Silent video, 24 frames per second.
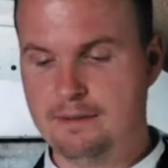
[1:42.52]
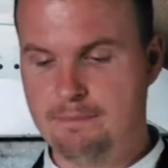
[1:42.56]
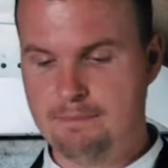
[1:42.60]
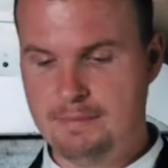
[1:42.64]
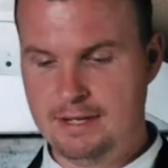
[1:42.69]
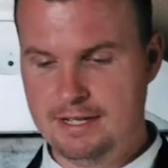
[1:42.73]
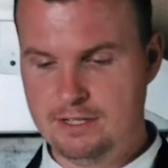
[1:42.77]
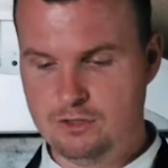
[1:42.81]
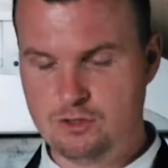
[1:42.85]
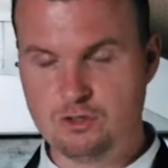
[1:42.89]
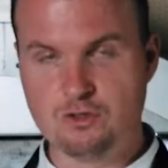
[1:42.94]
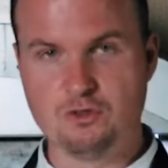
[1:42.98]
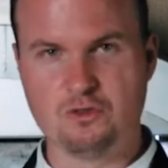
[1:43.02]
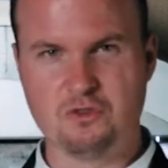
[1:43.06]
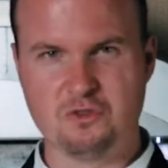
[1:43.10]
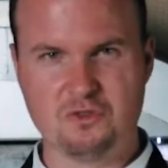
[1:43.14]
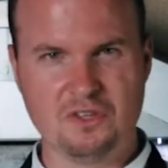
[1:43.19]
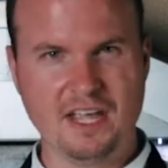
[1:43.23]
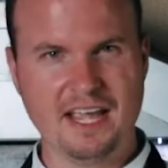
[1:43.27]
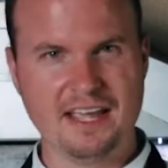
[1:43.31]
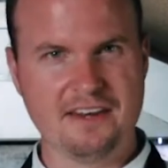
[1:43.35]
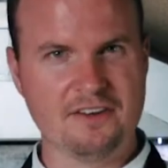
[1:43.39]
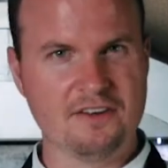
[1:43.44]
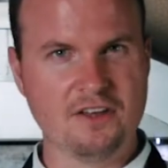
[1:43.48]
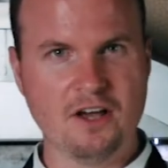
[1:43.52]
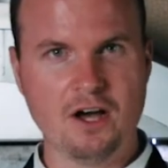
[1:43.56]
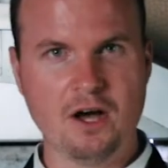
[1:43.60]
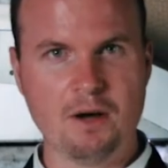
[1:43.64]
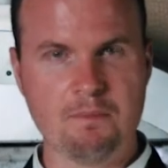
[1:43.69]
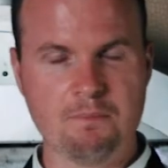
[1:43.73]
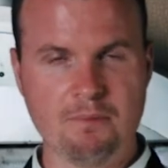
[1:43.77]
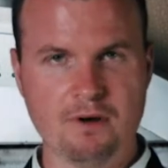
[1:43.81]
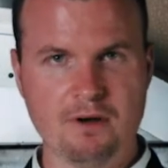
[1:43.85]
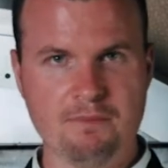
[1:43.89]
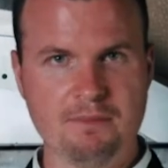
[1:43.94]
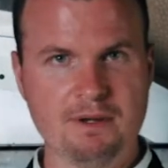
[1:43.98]
means to stand
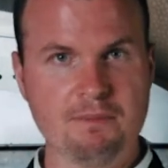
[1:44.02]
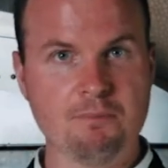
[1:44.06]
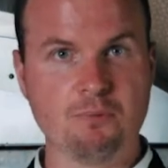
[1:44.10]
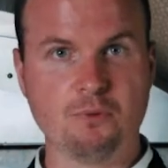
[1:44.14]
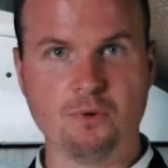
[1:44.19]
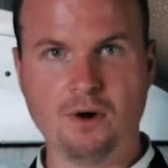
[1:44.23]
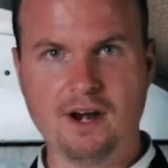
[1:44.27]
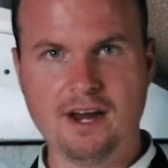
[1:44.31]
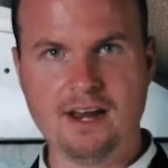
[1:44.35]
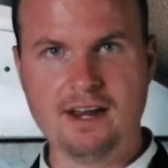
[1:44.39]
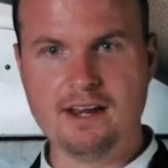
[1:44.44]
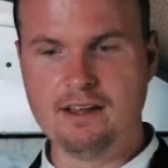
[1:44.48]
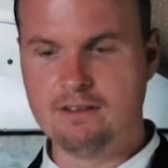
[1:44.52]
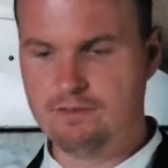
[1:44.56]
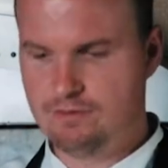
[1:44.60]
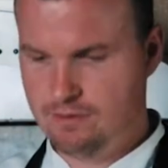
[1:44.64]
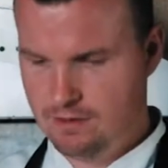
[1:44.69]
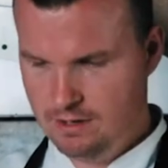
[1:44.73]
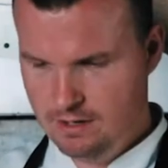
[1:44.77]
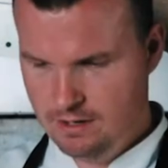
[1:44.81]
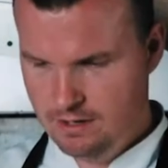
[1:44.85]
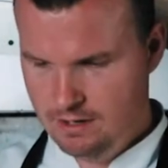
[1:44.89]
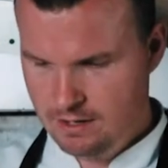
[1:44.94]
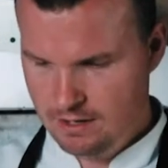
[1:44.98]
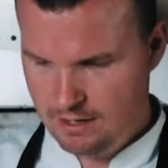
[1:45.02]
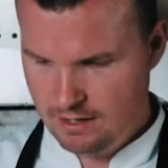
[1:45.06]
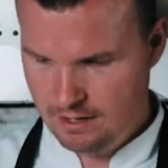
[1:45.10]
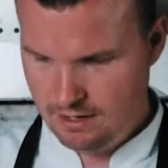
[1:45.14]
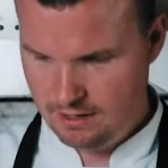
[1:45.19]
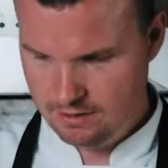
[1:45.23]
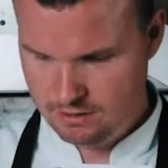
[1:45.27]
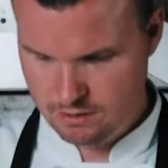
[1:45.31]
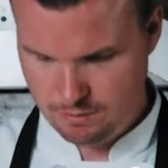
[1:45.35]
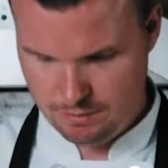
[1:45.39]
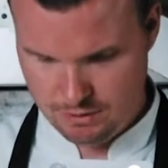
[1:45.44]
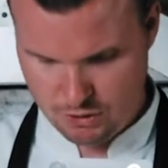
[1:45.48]
up, be brave,
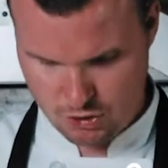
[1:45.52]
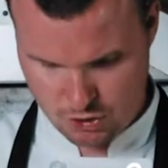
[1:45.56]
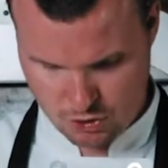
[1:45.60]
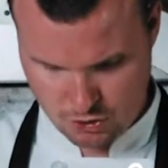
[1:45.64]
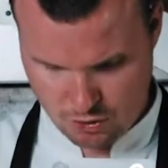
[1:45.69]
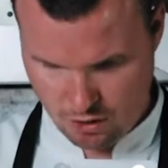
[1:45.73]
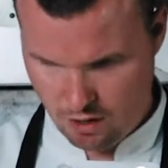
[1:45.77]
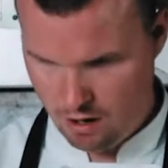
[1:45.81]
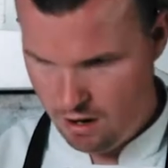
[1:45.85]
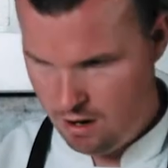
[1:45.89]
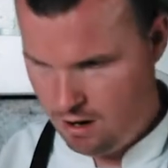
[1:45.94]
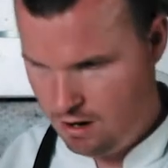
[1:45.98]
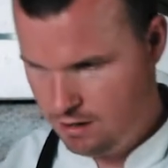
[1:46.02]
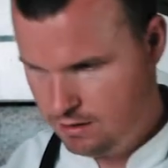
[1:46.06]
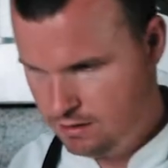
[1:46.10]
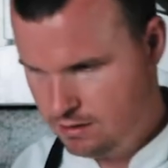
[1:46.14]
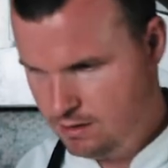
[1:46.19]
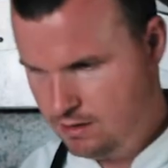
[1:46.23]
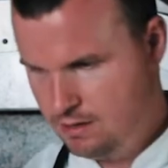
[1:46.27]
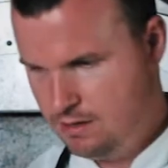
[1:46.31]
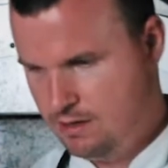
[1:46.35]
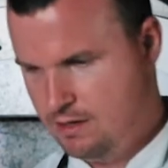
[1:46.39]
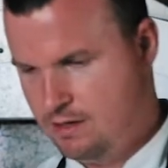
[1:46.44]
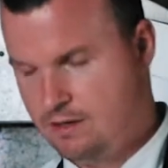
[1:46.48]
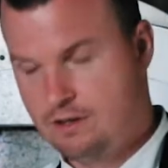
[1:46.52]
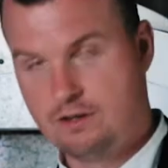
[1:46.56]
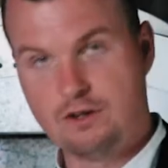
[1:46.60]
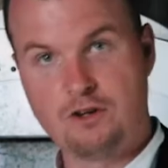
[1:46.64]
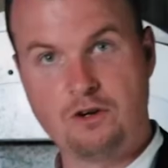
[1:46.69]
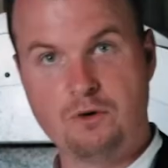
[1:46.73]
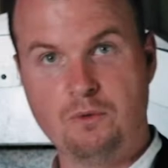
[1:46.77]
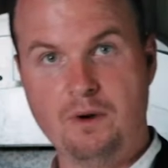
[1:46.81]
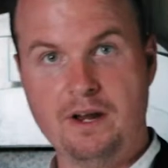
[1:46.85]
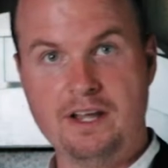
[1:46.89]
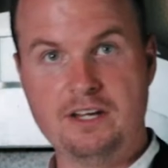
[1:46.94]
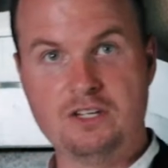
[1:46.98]
to be strong,
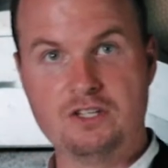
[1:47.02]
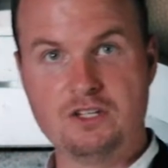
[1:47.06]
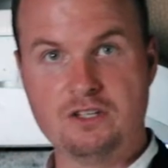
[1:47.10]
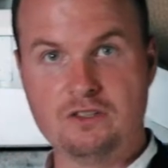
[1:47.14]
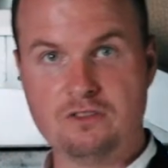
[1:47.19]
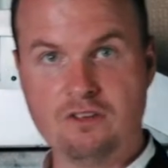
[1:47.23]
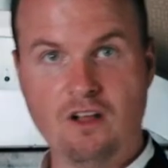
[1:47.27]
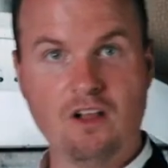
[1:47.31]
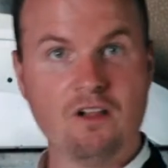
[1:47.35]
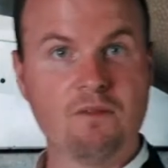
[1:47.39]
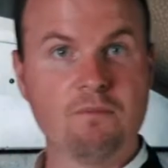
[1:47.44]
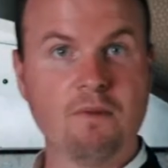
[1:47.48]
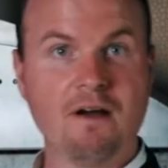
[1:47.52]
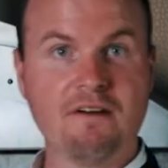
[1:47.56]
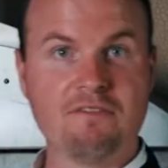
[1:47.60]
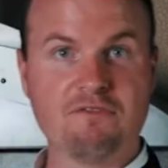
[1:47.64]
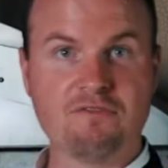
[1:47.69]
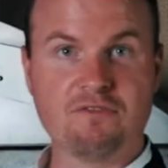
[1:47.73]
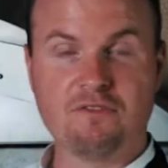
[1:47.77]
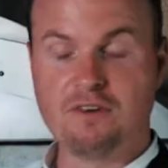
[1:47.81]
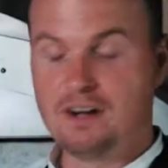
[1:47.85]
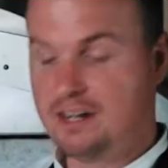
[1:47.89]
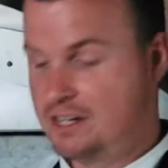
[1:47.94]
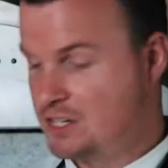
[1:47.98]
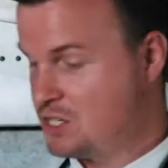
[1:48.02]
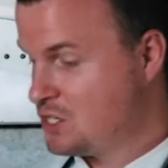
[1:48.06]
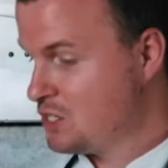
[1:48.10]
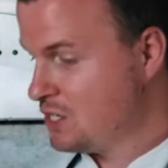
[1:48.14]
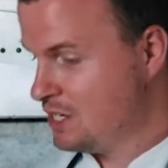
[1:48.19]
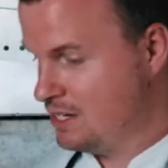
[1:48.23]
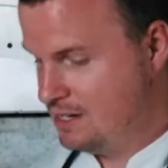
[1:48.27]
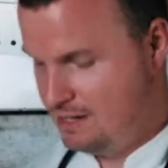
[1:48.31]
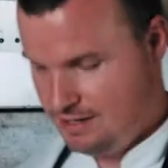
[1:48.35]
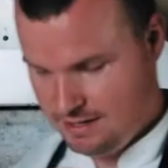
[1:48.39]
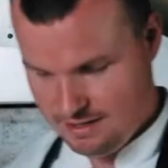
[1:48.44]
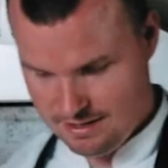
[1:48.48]
courageous. All of my
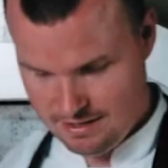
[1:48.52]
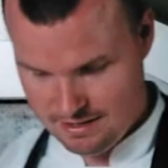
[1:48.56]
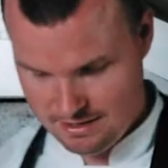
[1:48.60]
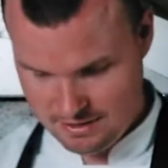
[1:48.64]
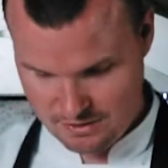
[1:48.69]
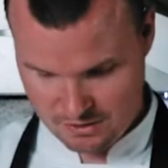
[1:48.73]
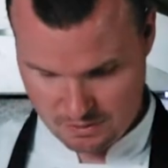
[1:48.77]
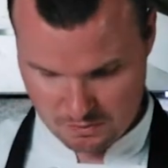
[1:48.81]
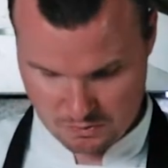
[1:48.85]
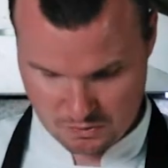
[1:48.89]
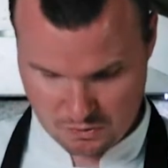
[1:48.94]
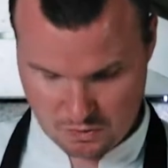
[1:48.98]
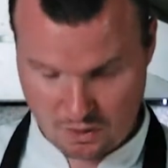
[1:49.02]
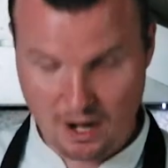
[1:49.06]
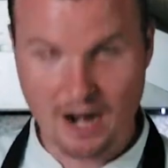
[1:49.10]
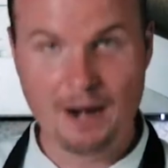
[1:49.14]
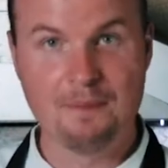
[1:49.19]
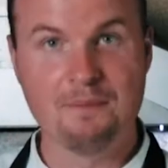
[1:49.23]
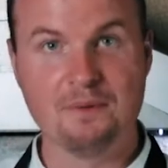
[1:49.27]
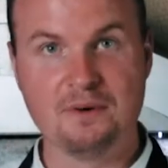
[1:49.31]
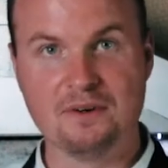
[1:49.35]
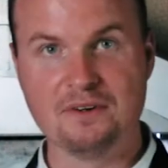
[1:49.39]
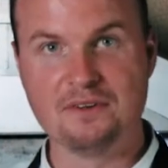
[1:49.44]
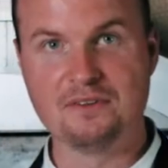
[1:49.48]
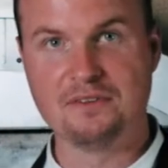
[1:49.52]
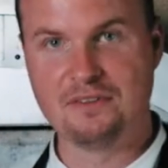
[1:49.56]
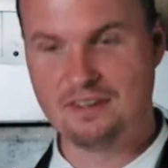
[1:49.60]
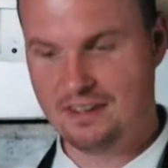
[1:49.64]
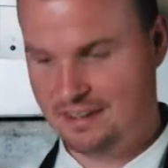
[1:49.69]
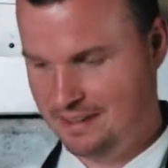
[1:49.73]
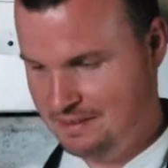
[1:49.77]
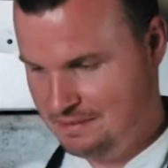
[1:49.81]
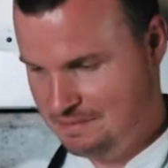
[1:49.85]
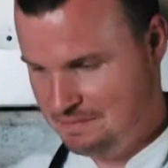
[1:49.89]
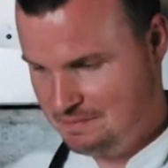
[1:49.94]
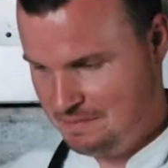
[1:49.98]
French subscribers,
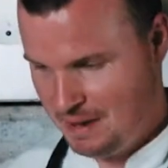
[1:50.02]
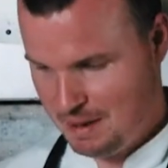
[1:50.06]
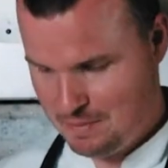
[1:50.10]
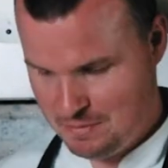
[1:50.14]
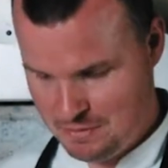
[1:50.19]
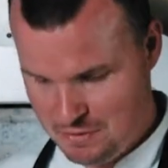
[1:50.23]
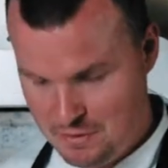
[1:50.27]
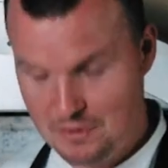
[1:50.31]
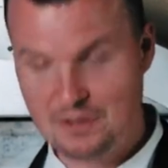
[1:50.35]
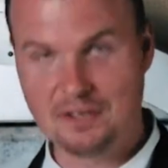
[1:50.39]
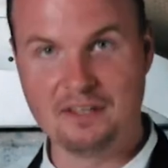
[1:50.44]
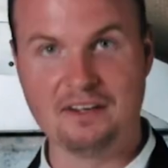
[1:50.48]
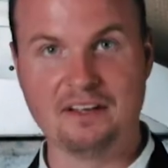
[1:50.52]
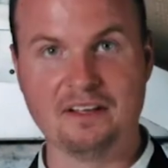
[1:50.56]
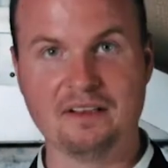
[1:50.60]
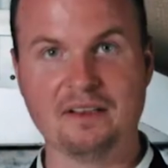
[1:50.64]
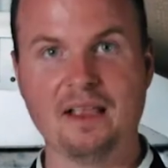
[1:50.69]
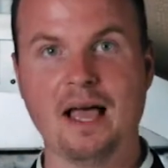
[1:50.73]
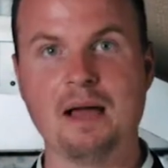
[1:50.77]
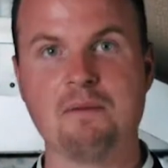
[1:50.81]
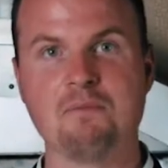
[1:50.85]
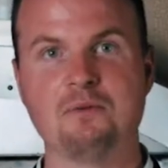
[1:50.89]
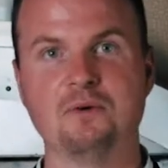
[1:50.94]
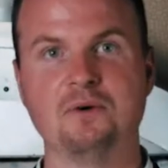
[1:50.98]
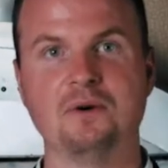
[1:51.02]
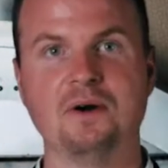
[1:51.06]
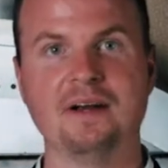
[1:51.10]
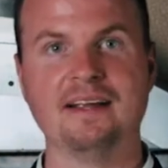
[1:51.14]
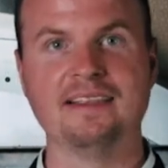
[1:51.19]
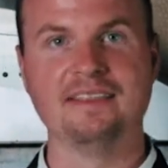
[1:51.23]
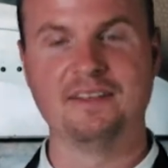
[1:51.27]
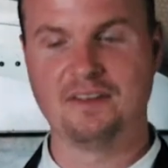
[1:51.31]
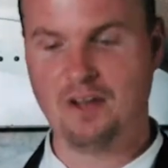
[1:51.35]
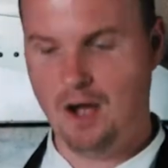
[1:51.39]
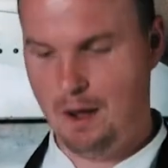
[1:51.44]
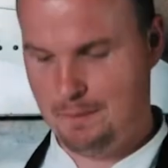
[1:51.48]
maybe you can elaborate
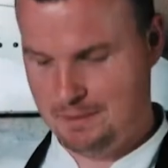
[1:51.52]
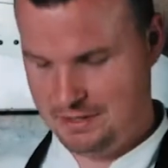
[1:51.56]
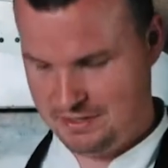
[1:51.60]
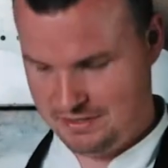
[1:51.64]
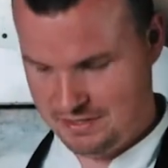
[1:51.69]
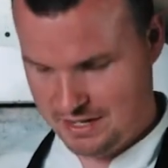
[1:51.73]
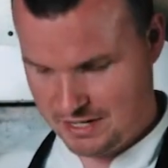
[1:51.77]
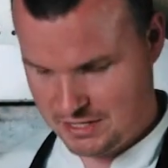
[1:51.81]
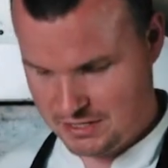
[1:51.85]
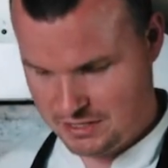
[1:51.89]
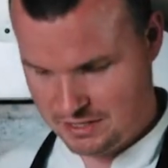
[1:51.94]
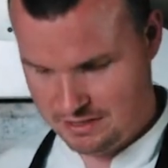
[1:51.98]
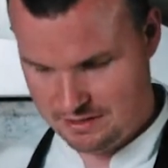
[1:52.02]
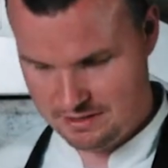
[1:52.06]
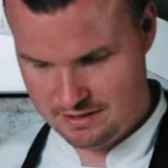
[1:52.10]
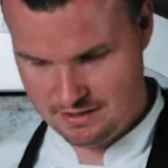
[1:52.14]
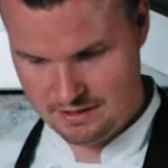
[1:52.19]
in the comment section.